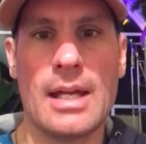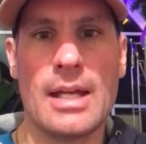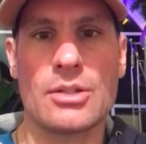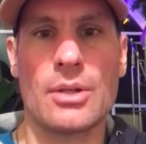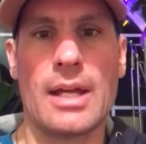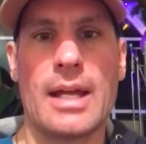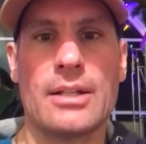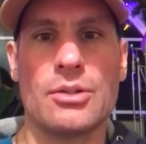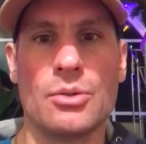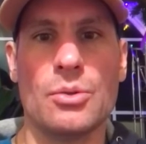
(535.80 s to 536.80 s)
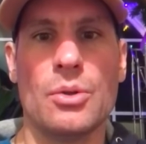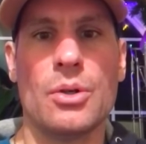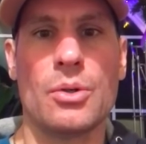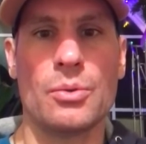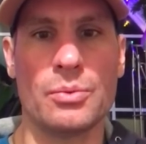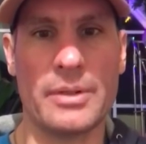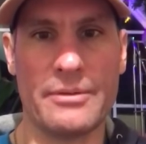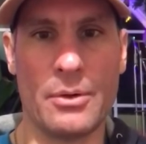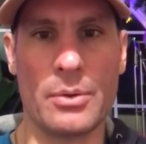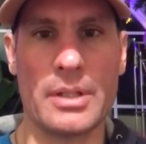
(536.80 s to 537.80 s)
So I had to
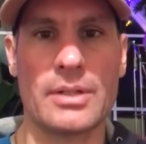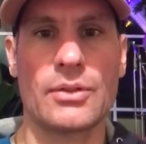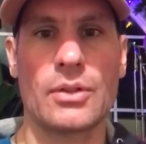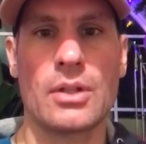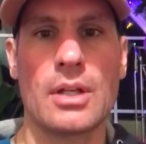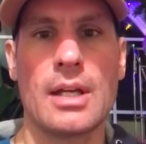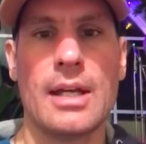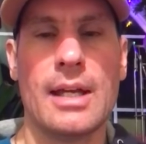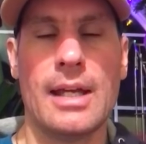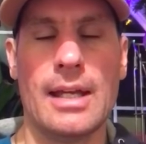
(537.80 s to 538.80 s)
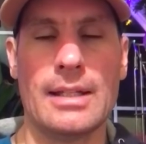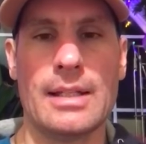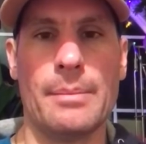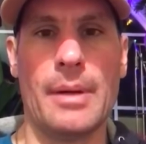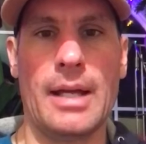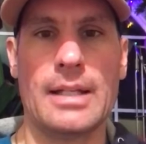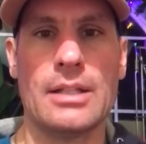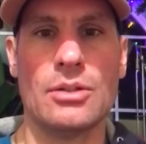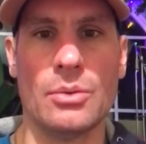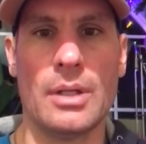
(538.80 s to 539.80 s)
refocus and get back
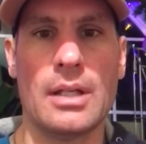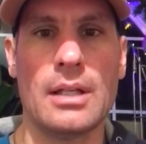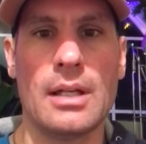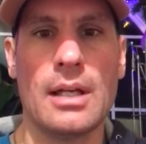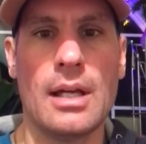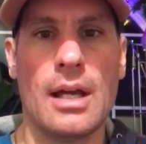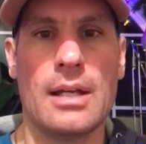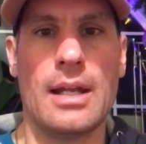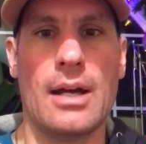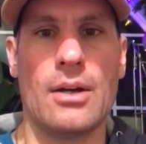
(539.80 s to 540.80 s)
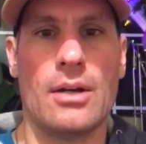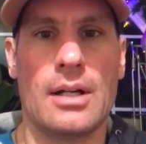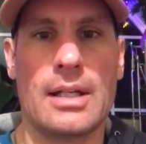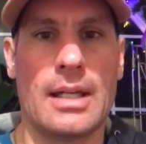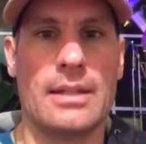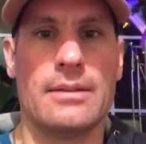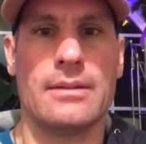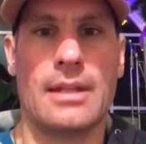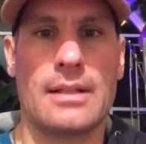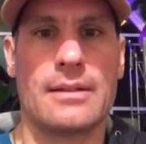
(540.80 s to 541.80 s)
into it. Now,
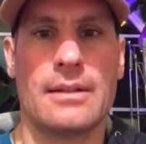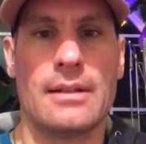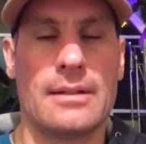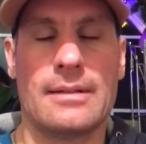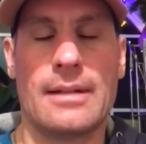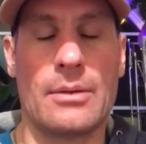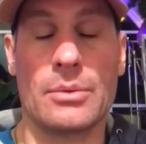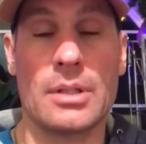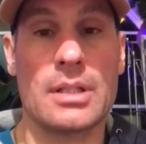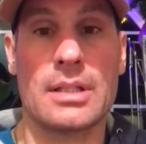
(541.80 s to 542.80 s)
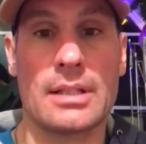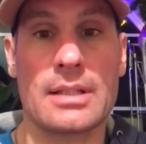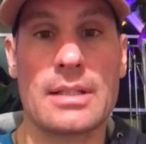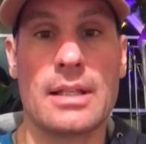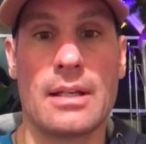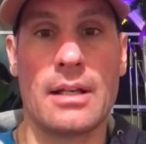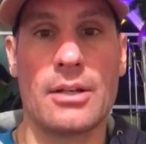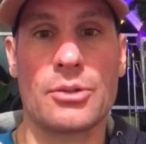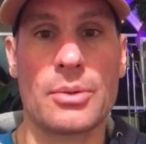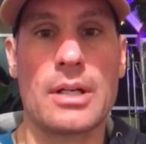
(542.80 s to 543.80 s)
again, it's not realistic to sit on
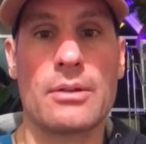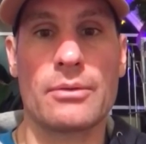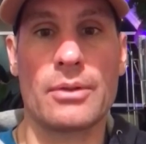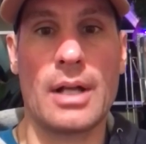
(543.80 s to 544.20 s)
a trainer for an